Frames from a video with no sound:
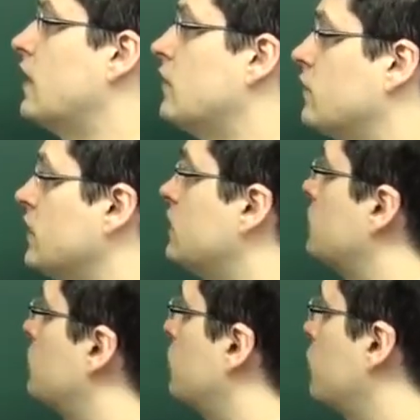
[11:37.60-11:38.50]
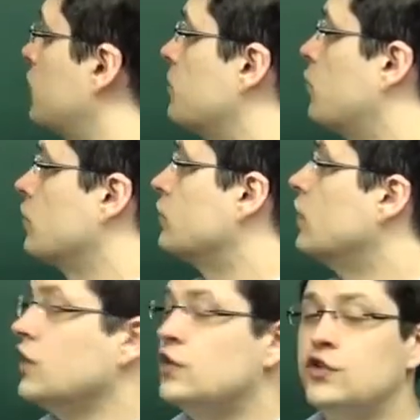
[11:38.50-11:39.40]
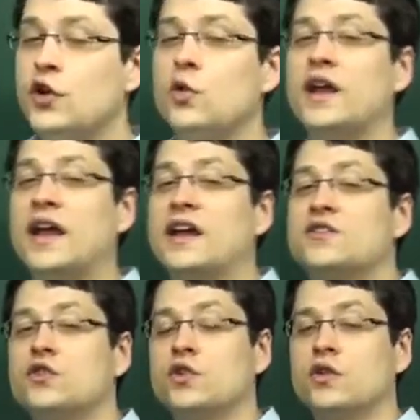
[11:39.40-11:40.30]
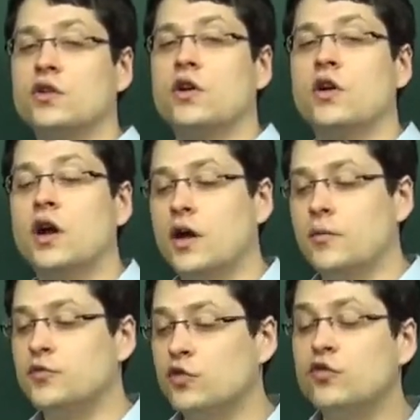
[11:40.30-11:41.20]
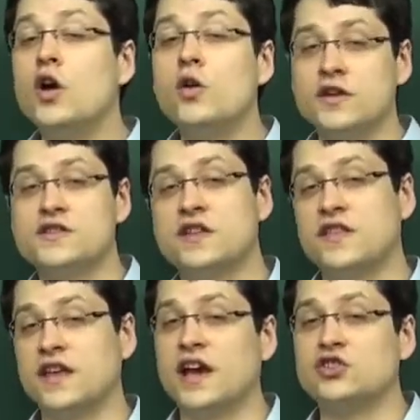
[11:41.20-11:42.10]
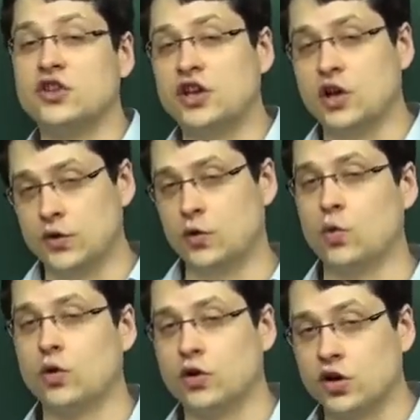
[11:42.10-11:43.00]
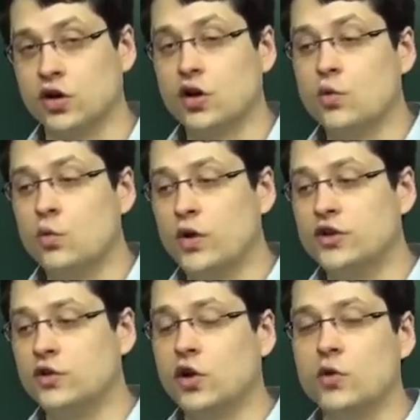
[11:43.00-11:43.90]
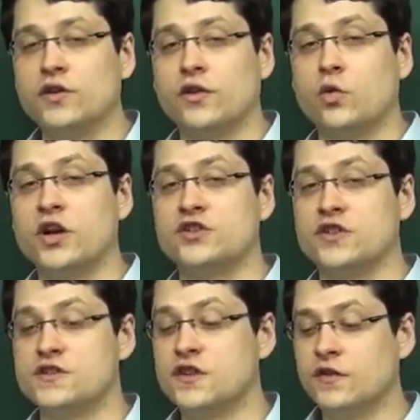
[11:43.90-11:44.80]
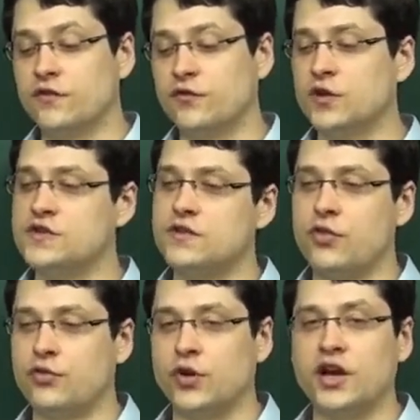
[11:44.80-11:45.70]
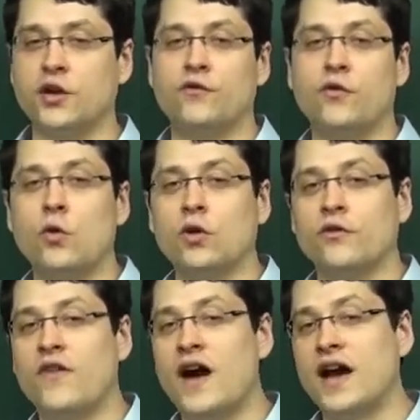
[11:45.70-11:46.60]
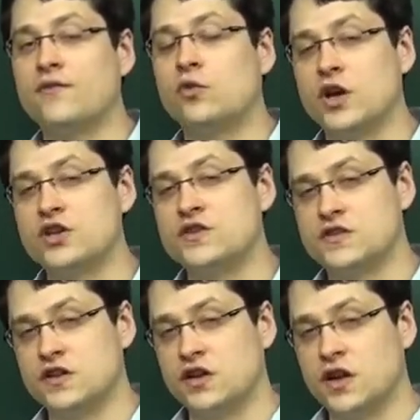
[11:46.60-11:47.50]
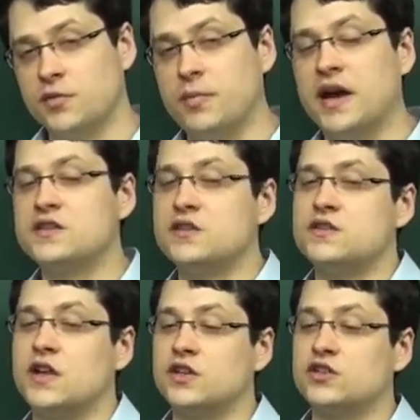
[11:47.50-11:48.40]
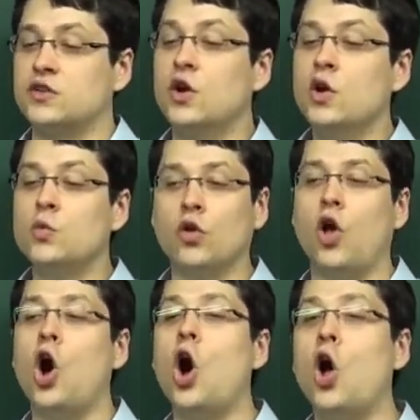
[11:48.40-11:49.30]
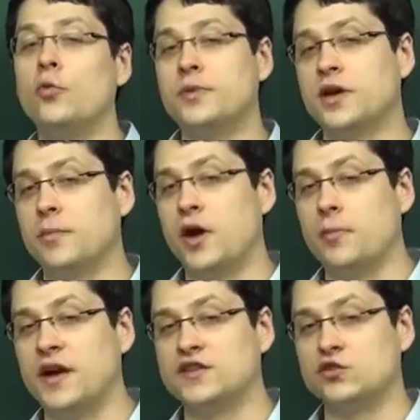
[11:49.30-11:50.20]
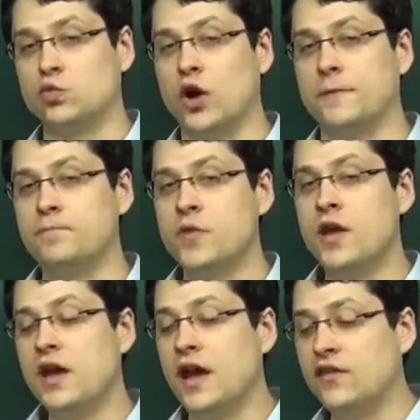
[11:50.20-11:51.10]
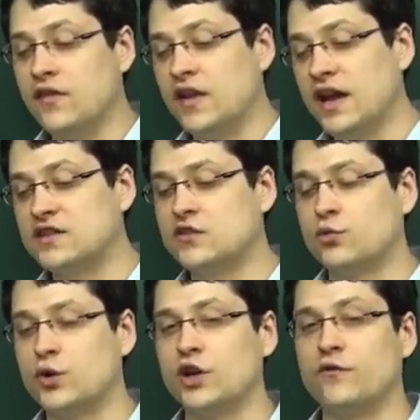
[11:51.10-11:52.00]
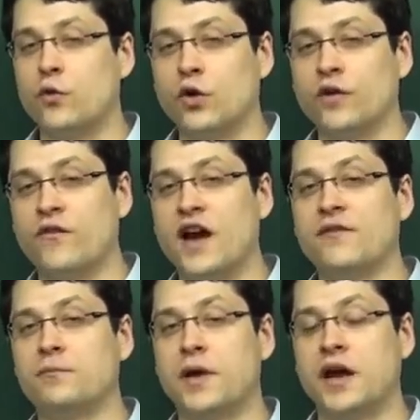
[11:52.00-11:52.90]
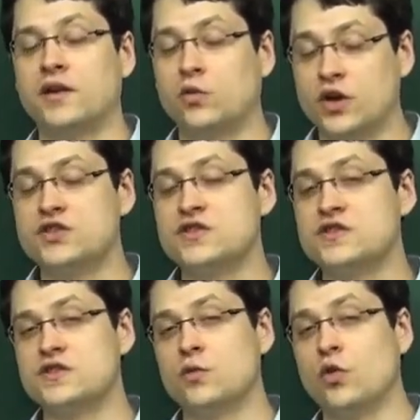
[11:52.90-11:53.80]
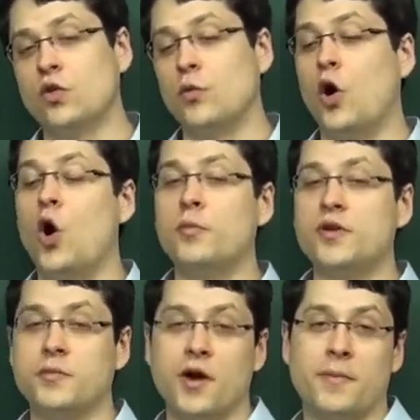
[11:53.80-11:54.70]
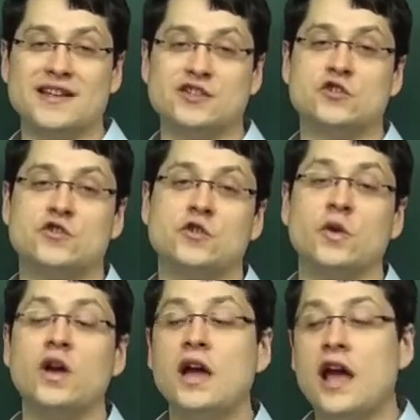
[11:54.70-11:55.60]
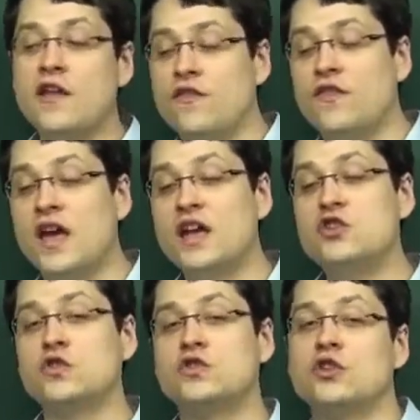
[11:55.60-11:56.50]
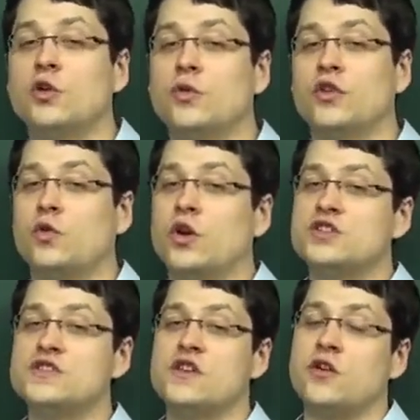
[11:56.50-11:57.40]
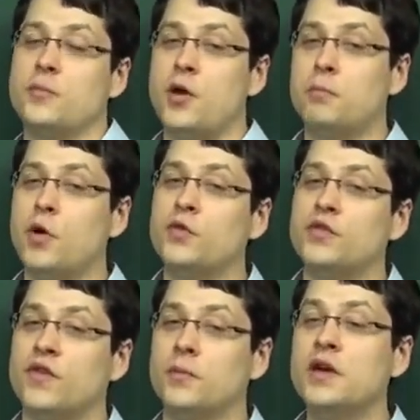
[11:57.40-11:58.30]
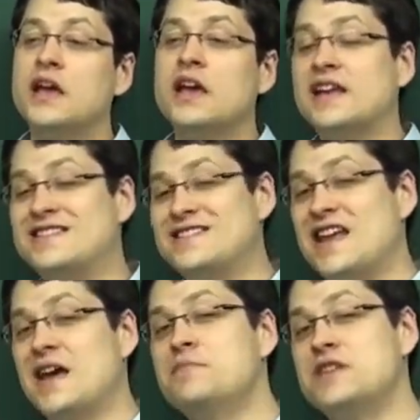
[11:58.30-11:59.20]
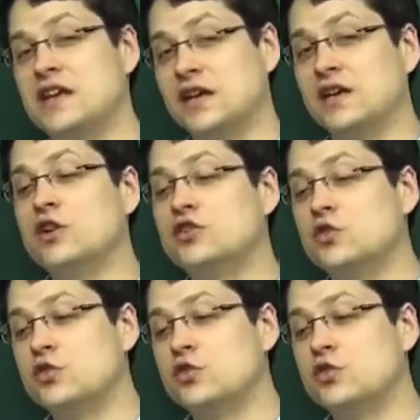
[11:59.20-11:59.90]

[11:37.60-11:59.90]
this is pretty important, don't answer, you'll notice that they actually go in order when you go into the questions. The first 3 or 4 or 5 questions in a double passage section will all be about passage 1. And then the next 3 or 4 or 5 questions will all be about passage 2. And then you'll start with the questions that are about both of them. It's tempting to